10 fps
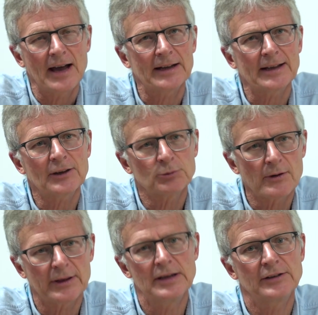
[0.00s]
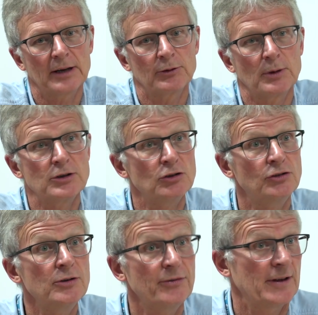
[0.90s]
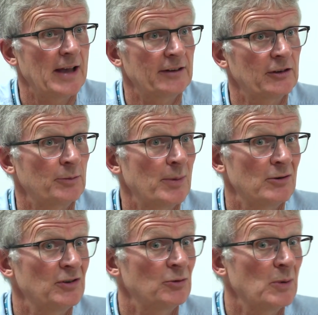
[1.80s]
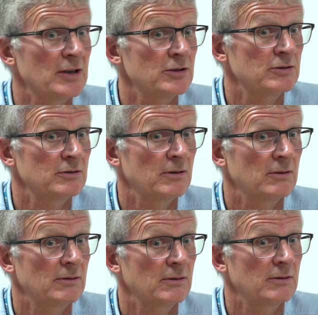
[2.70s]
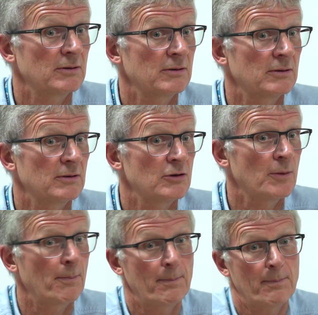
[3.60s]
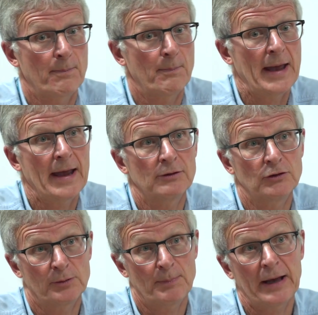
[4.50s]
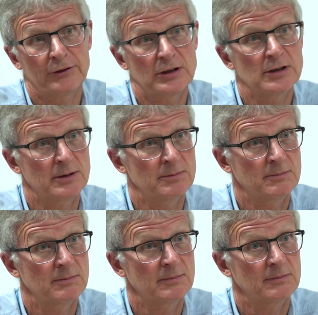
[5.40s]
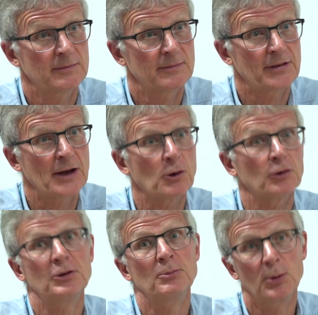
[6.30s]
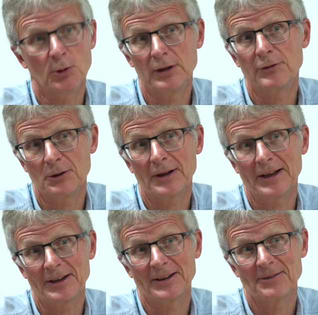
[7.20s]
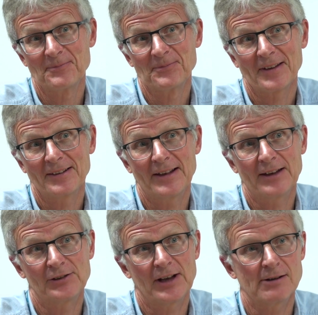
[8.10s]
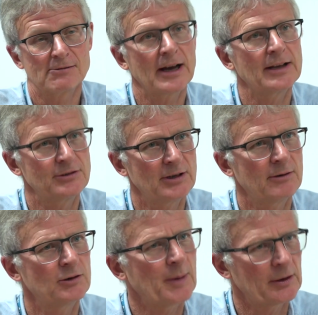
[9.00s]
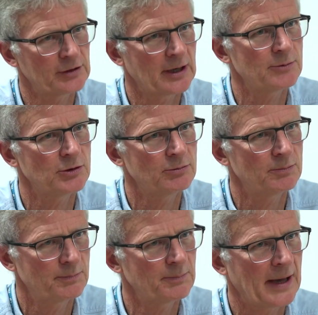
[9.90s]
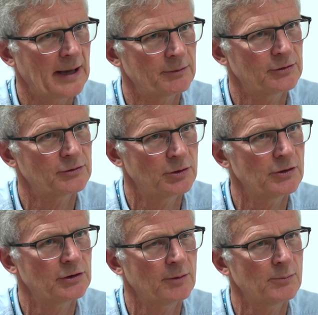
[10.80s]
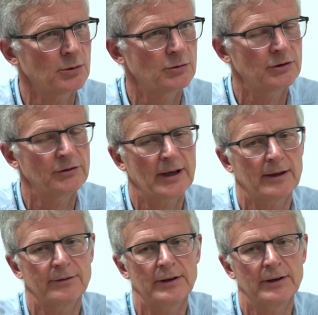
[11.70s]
And I guess one of the key times when you do forget, I suppose, is when your parents are passing the thyroxine ball, if you like. They're saying, right, you know, it's about time you perhaps took this on board yourself.